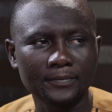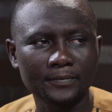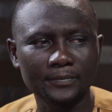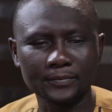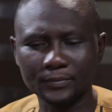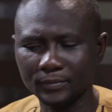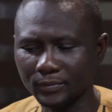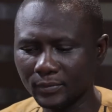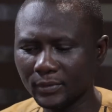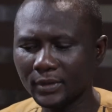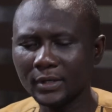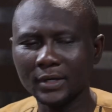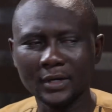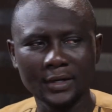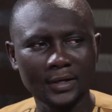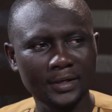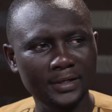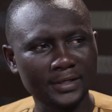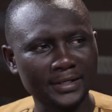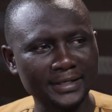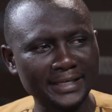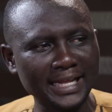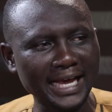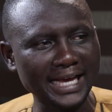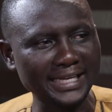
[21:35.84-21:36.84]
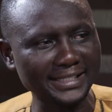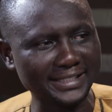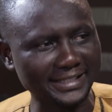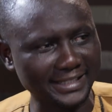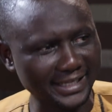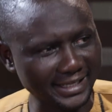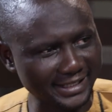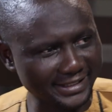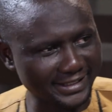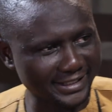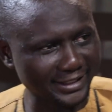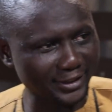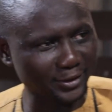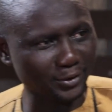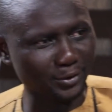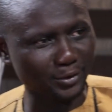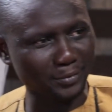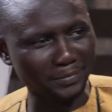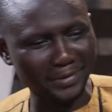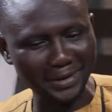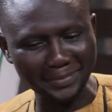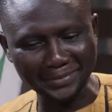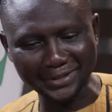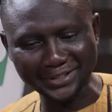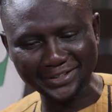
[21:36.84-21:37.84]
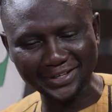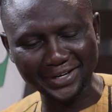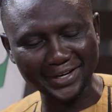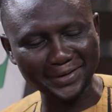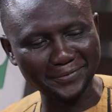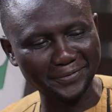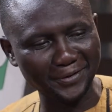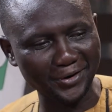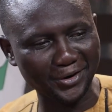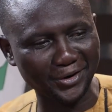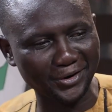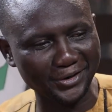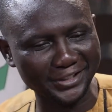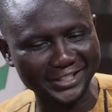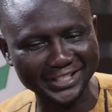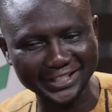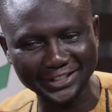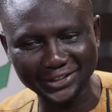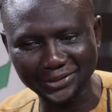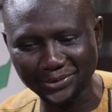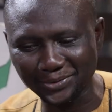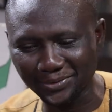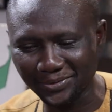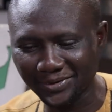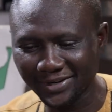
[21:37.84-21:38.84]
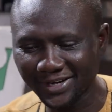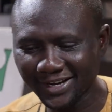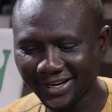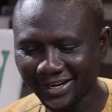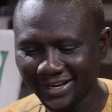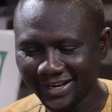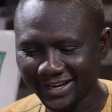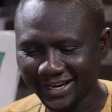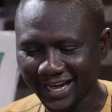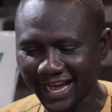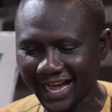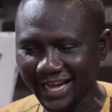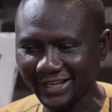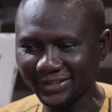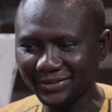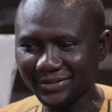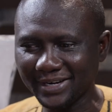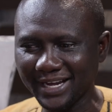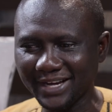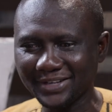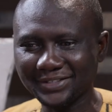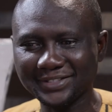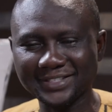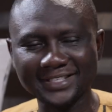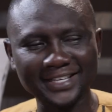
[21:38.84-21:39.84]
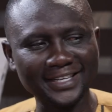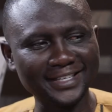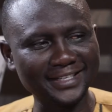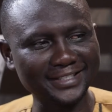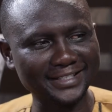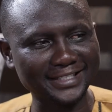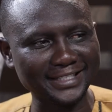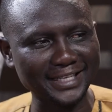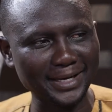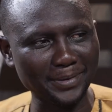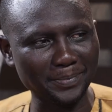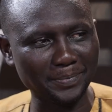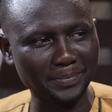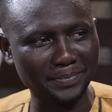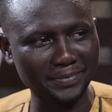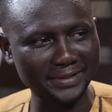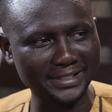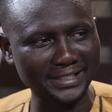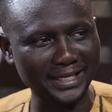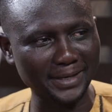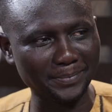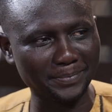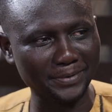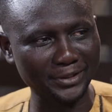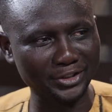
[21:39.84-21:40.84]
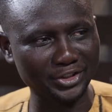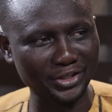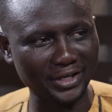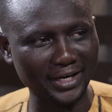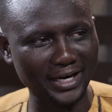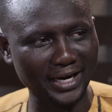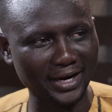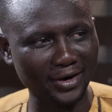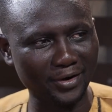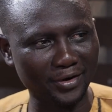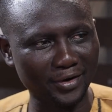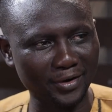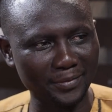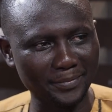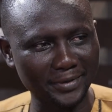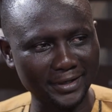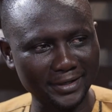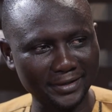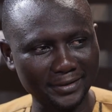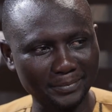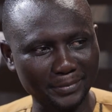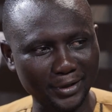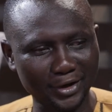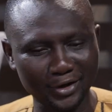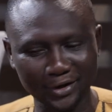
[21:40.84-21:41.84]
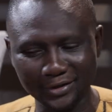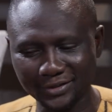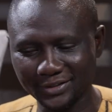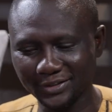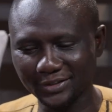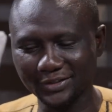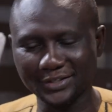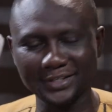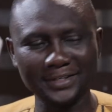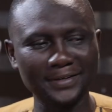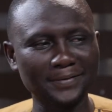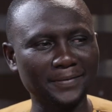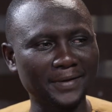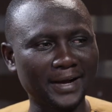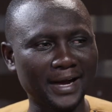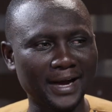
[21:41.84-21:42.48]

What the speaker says: stay single. Mommy, sorry for cutting you. Are you now saying separation can come in? Because, you see,